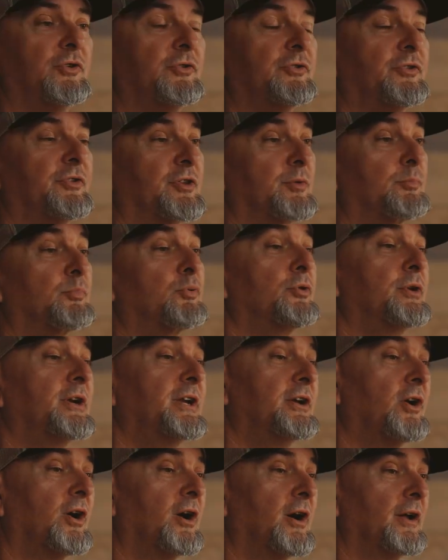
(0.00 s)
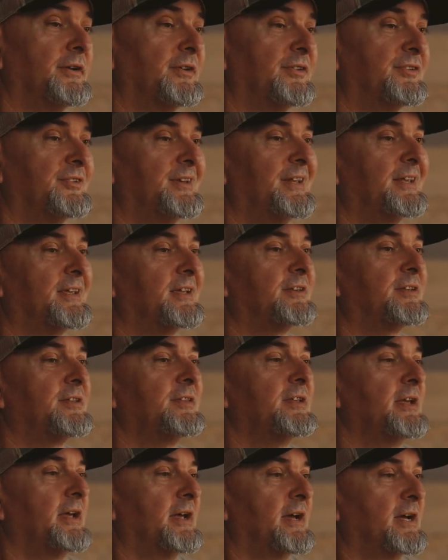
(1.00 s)
is using the pre-dawn to sneak
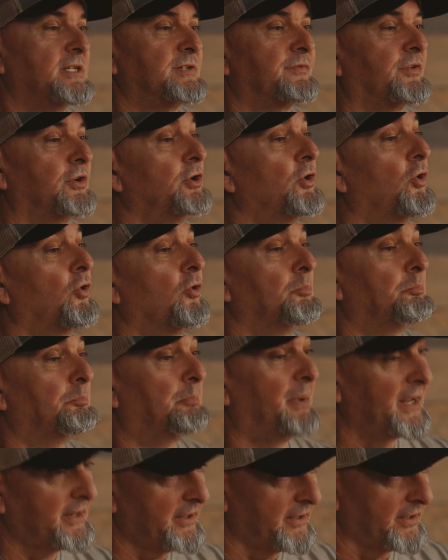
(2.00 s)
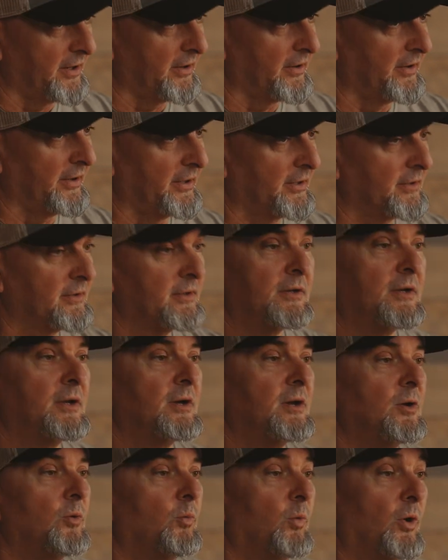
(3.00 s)
into the edge of a known bedding area,
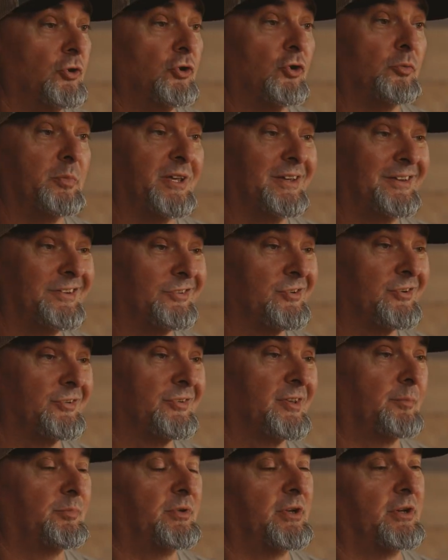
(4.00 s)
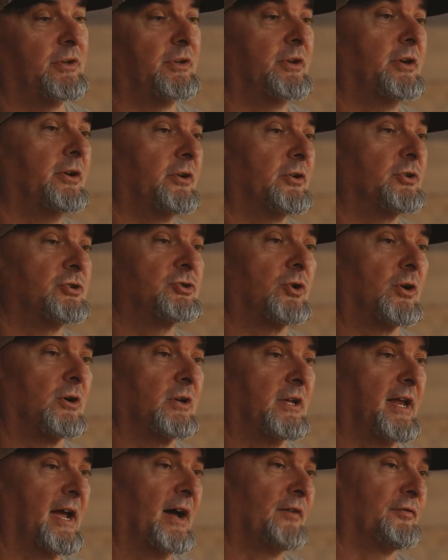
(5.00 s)
where you'll be intercepting deer
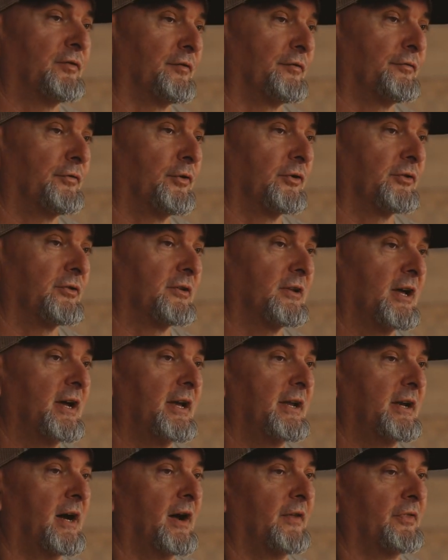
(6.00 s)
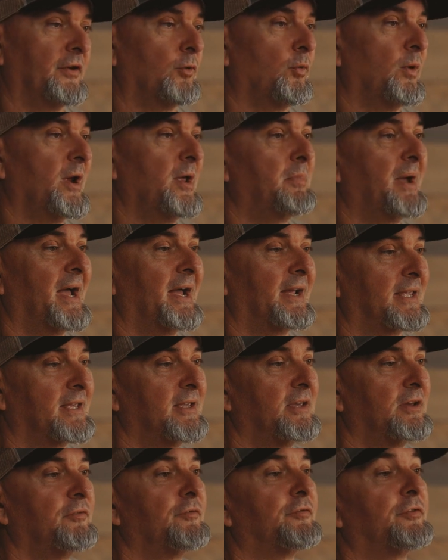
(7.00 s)
shortly after first light on their way back
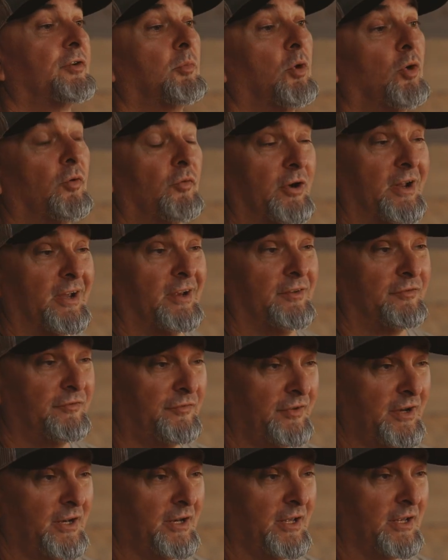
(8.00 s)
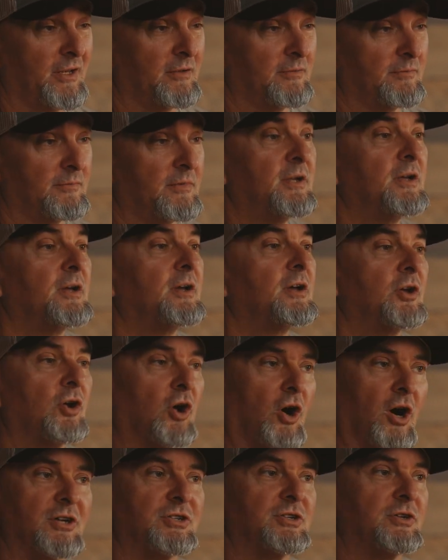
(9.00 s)
in from overnight feeding,
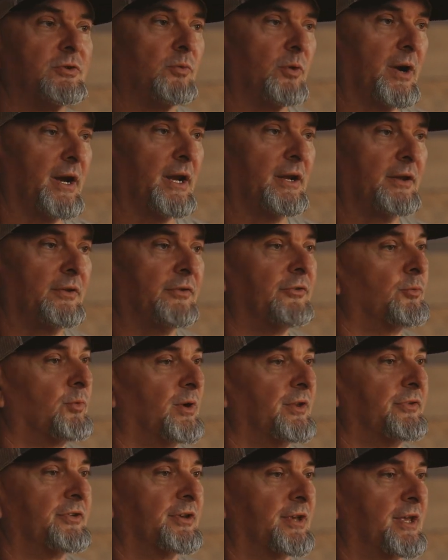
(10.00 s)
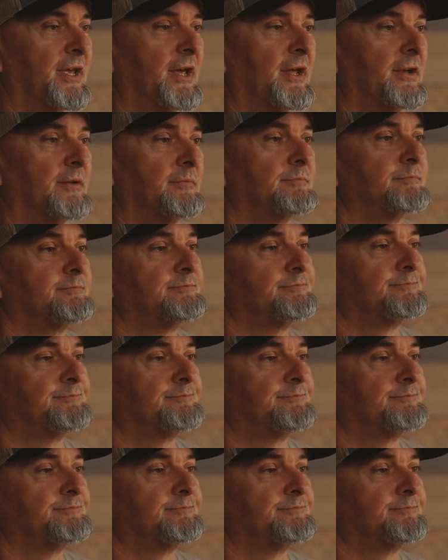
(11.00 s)
caution reigns once again.